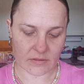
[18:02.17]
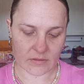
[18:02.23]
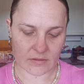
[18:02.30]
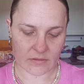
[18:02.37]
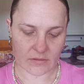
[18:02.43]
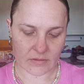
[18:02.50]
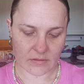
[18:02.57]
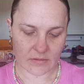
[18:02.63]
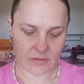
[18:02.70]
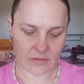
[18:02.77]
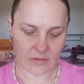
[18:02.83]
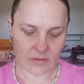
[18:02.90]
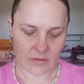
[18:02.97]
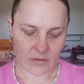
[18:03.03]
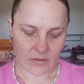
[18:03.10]

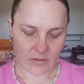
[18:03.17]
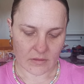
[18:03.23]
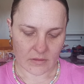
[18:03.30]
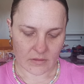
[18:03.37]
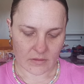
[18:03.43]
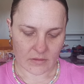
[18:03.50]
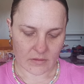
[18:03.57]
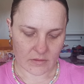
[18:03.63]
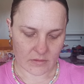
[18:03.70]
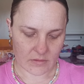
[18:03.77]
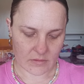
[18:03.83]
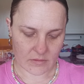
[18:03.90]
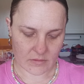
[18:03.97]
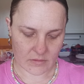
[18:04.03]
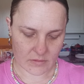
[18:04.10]

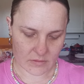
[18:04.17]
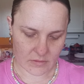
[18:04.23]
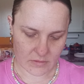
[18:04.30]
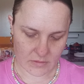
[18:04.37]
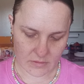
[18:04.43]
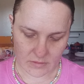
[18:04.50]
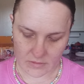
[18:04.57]
(silence)